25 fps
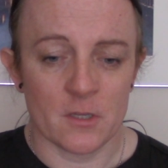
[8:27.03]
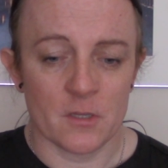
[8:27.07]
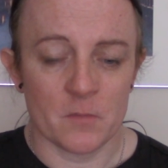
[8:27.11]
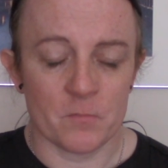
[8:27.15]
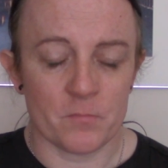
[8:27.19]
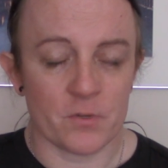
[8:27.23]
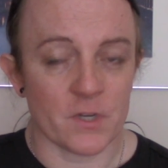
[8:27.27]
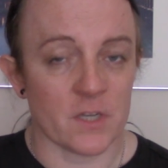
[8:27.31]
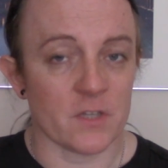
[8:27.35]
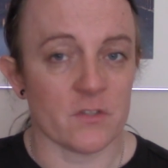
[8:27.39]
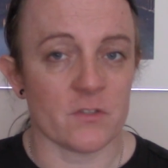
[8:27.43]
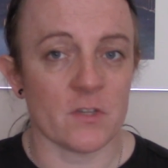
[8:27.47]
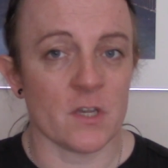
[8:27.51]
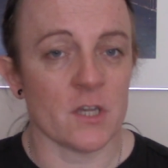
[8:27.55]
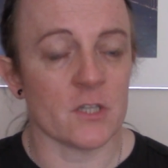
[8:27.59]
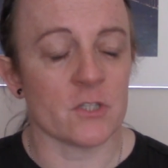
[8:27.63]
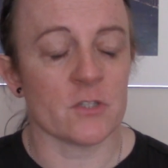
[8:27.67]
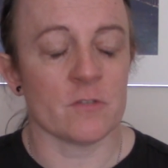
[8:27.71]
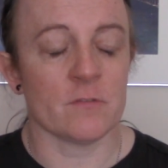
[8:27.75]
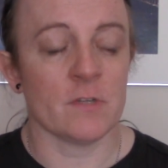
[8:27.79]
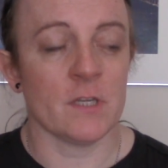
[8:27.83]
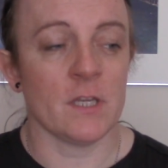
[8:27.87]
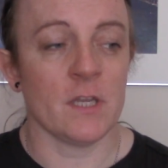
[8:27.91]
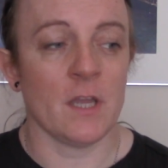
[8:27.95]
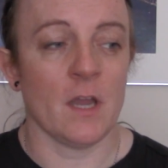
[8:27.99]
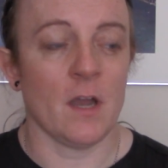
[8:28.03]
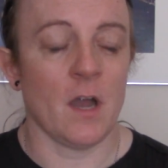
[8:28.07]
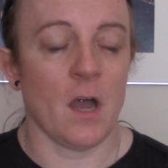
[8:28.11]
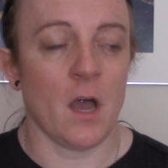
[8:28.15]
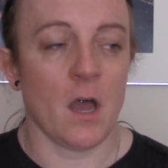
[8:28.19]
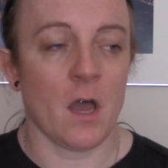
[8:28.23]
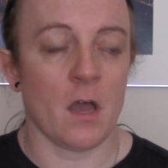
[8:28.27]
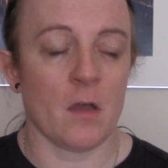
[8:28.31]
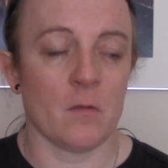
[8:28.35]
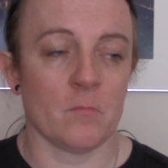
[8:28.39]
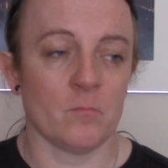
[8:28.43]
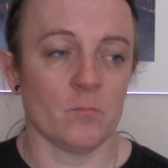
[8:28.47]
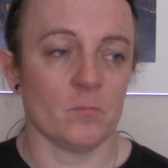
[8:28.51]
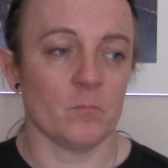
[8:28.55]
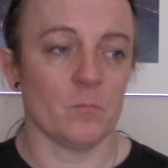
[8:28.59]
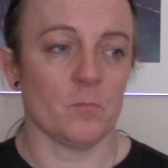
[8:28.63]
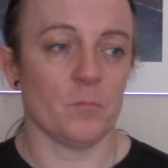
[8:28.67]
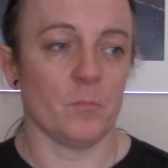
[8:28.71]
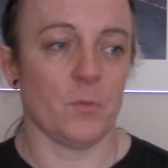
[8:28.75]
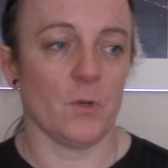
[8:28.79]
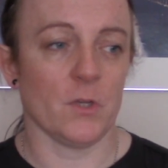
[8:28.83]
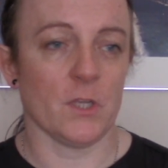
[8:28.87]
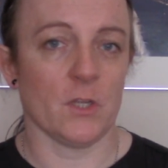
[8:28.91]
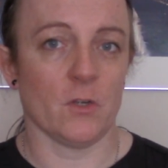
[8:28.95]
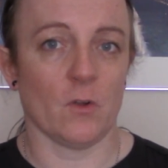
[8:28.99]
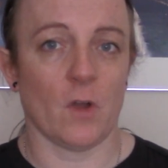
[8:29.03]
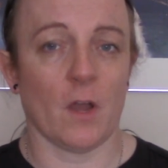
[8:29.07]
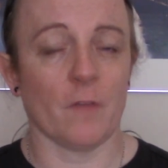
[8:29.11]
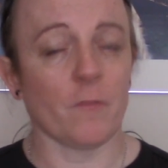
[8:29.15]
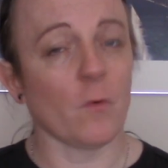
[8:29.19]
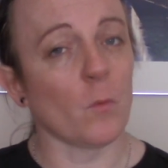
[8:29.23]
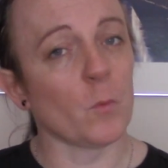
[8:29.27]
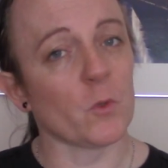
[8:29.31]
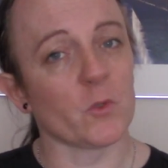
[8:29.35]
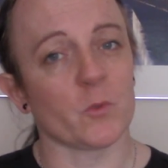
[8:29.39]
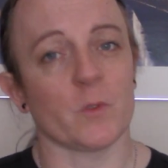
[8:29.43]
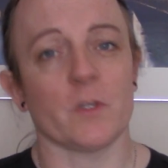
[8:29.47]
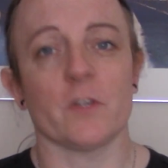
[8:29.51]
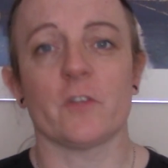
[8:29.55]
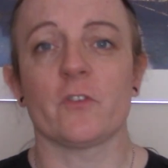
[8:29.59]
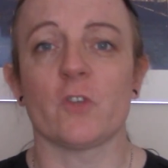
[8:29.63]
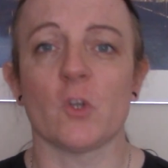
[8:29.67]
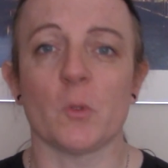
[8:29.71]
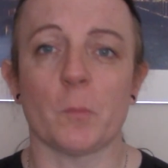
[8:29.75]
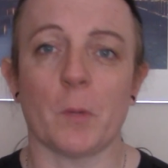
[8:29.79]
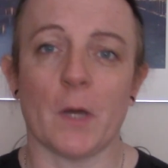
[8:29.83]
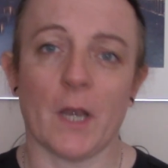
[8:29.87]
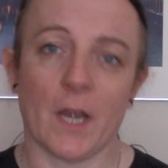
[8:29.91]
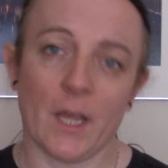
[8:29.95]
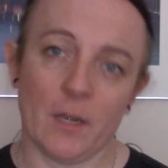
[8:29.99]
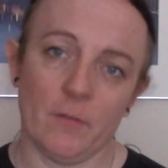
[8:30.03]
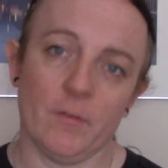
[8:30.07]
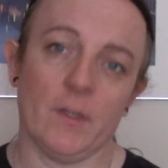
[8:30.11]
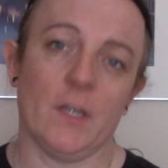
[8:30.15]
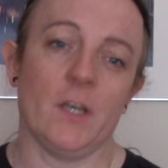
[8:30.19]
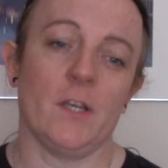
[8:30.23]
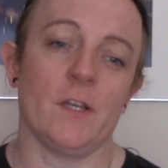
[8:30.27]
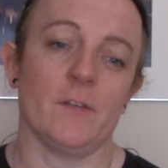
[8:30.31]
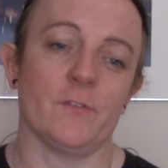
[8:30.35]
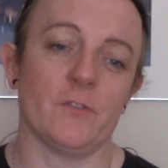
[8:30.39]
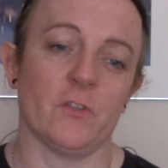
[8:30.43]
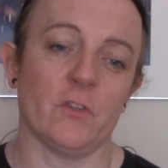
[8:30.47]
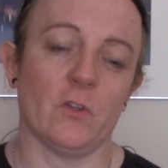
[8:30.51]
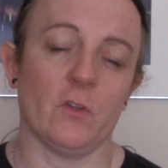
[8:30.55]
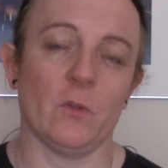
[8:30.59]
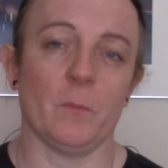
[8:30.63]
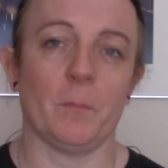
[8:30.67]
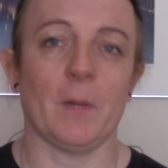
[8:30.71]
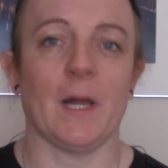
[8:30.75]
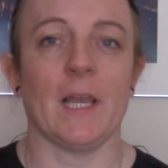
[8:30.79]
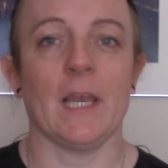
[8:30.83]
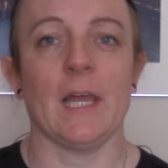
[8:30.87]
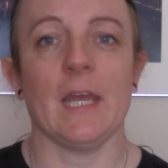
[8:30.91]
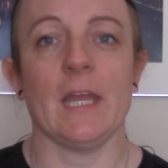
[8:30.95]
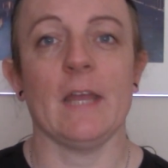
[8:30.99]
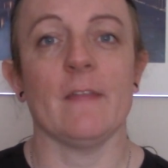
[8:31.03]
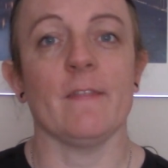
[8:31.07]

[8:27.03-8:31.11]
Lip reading: pre-surgery, but, you know, I've always wanted to do ballet, I really love to do ballet.